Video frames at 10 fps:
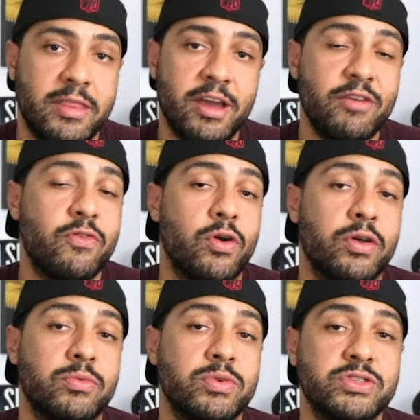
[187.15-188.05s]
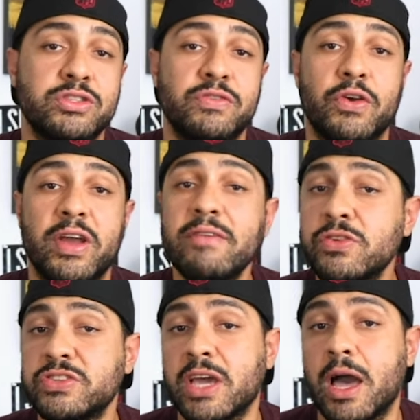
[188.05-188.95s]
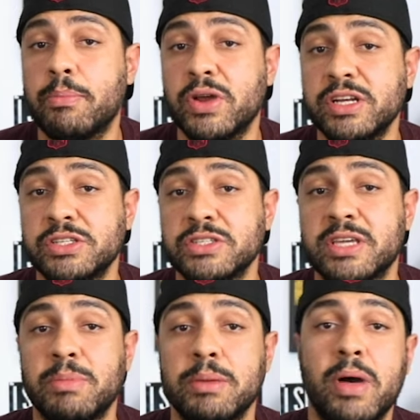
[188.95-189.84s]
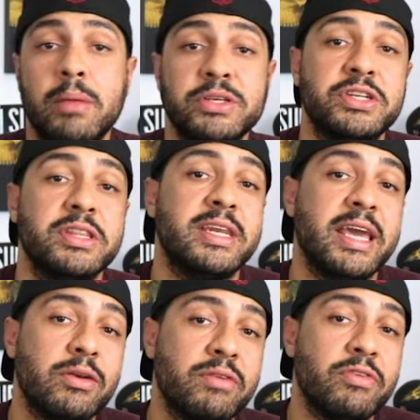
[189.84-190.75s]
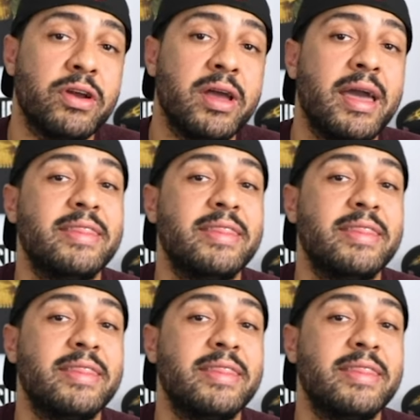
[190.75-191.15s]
Therefore, the results of your inferencing operations can be published to the data river